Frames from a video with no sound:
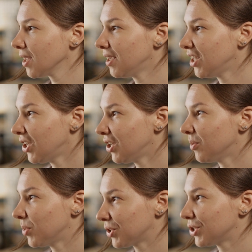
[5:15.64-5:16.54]
way it
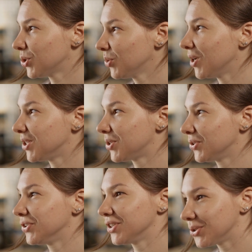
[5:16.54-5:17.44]
works.
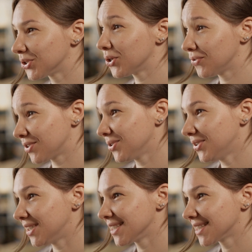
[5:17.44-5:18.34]
I
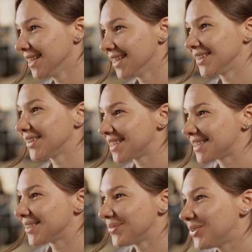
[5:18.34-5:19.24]
walk up to the master and
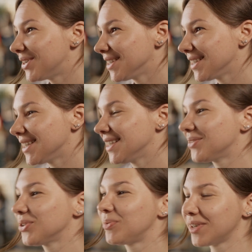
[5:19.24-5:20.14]
he said,
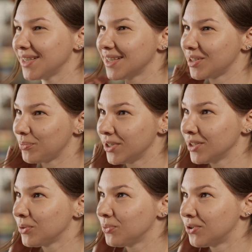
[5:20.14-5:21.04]
So, you're
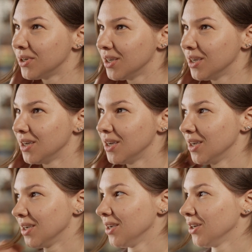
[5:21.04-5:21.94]
back. That's
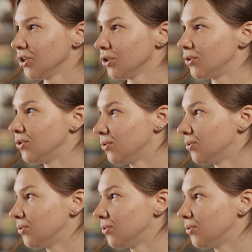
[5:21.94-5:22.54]
what it is about.